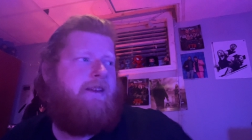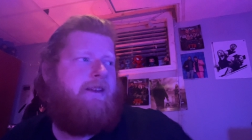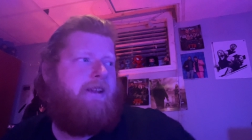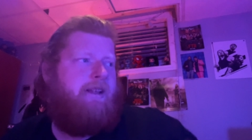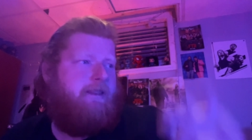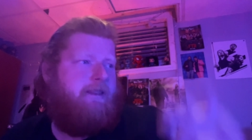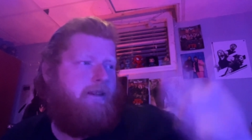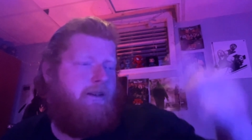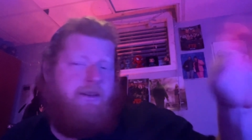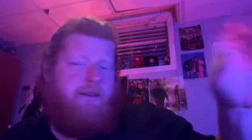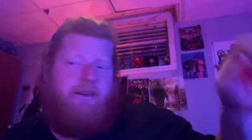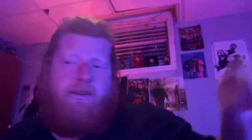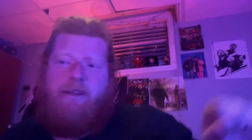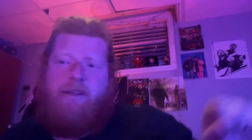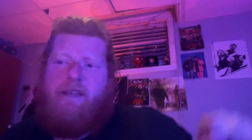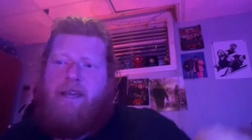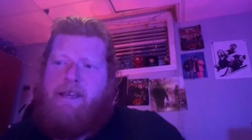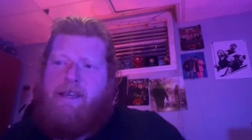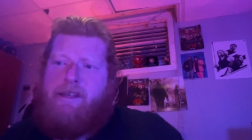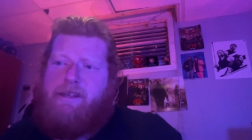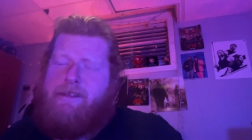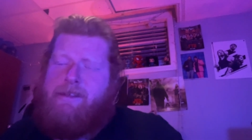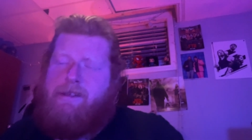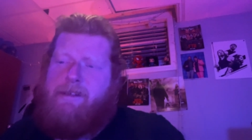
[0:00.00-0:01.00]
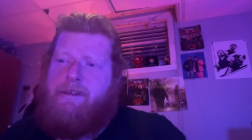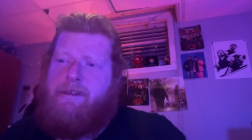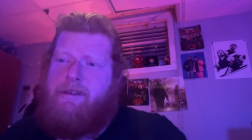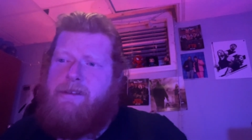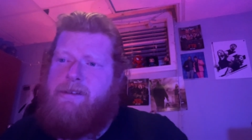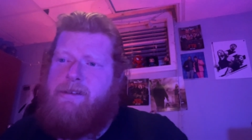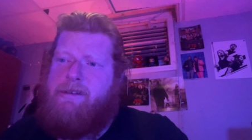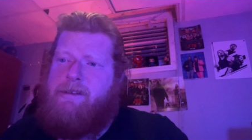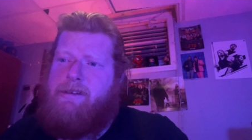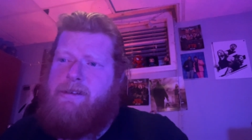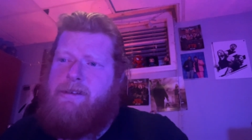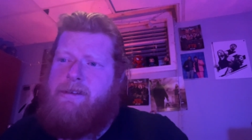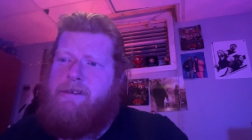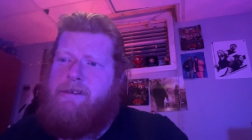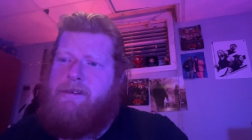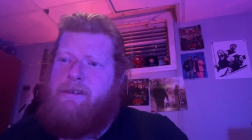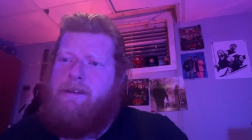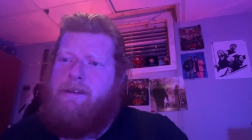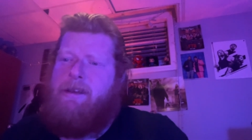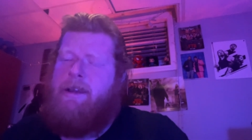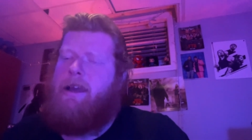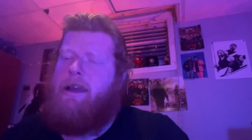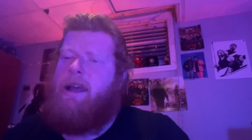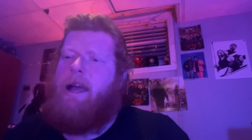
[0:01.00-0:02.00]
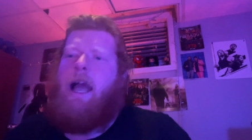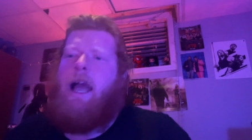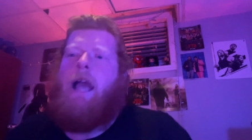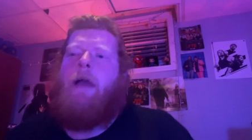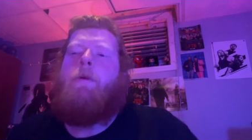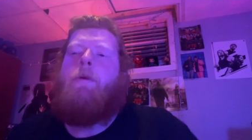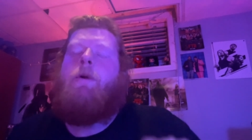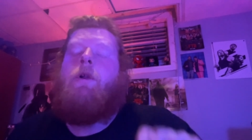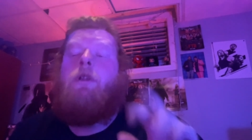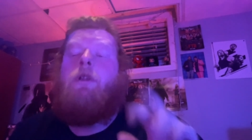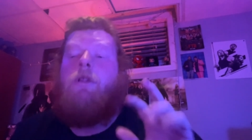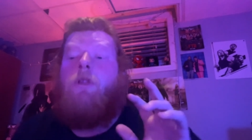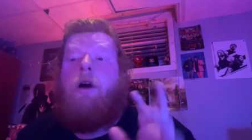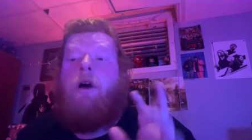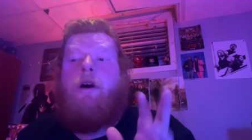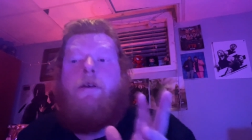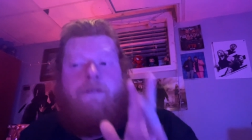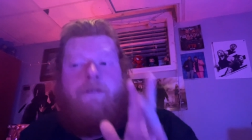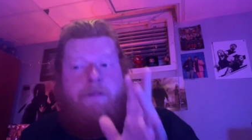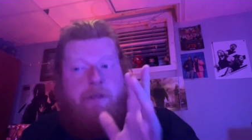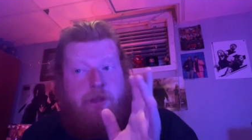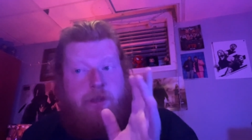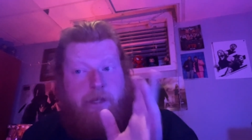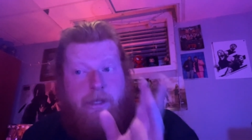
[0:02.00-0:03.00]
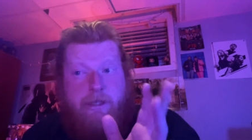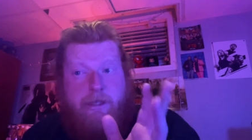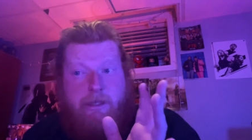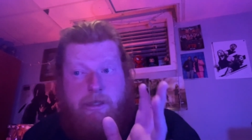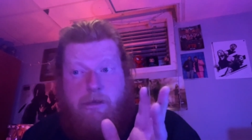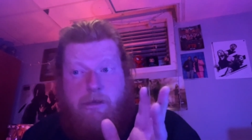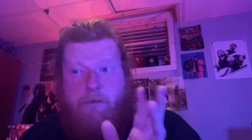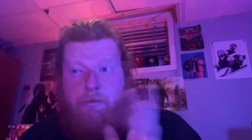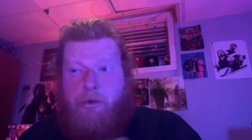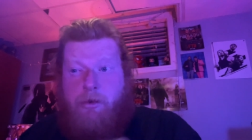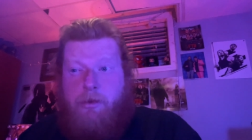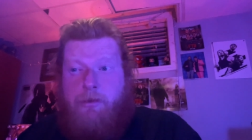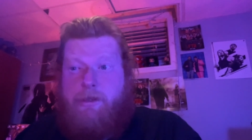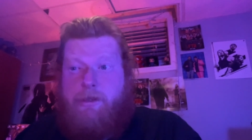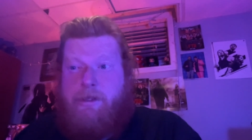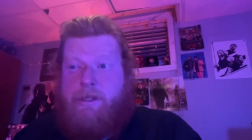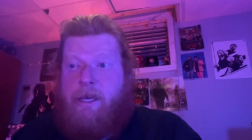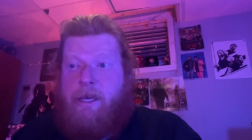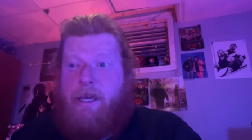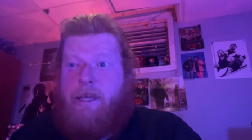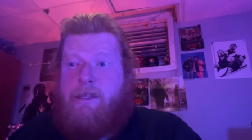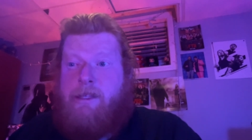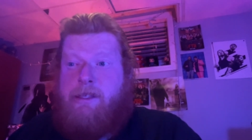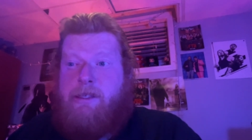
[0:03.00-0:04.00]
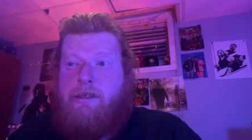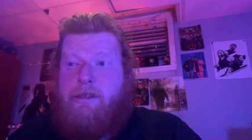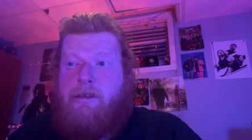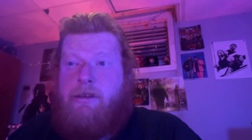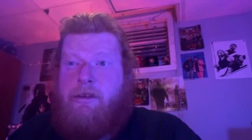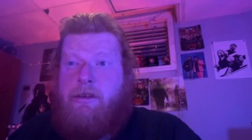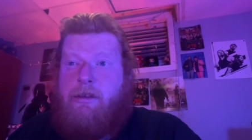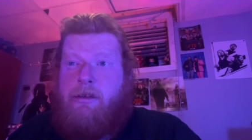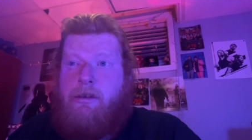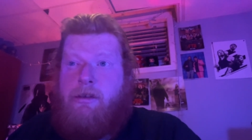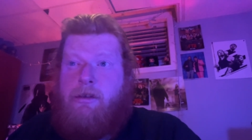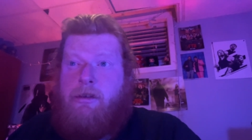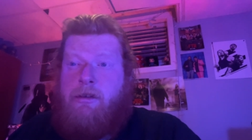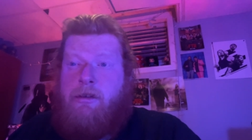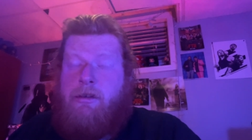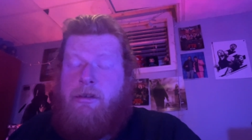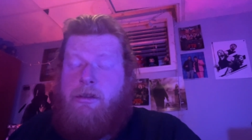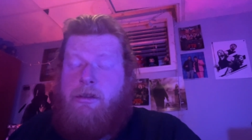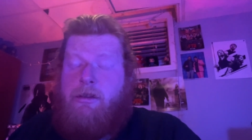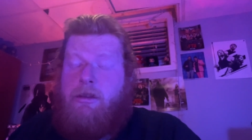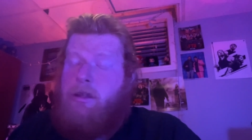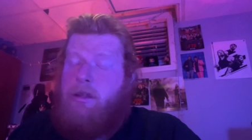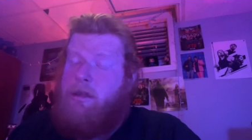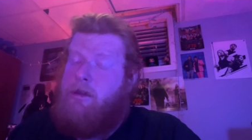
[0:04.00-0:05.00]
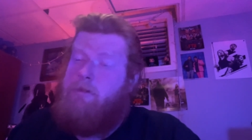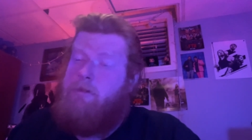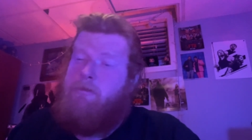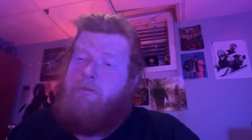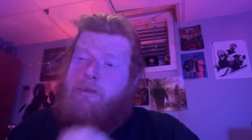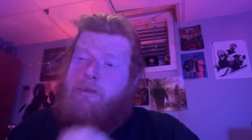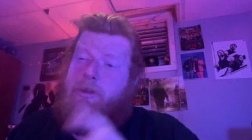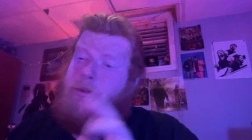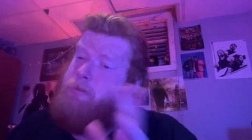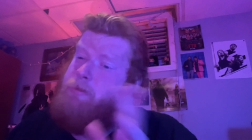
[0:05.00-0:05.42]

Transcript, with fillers: not the good guys. I would love to listen to both sides, but the